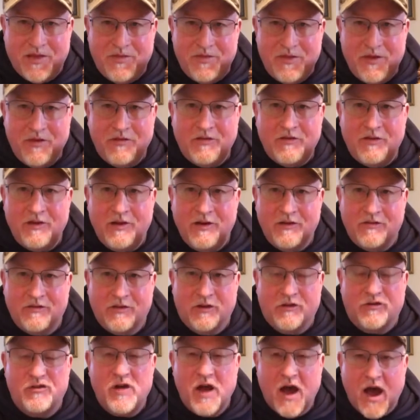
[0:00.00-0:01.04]
This is
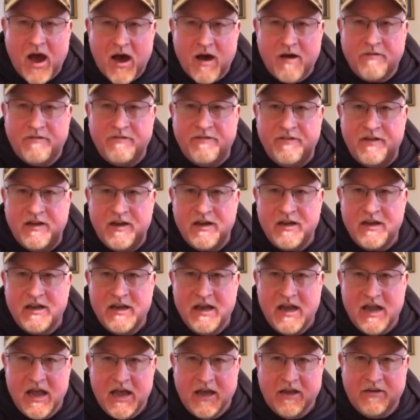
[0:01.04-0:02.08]
a tough
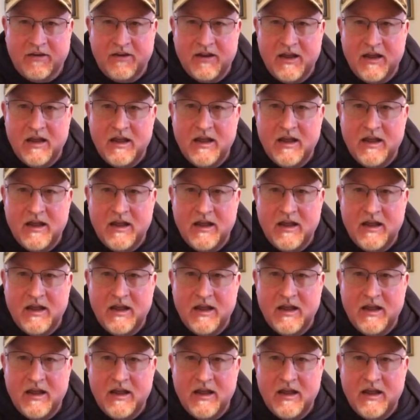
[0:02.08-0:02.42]
kit,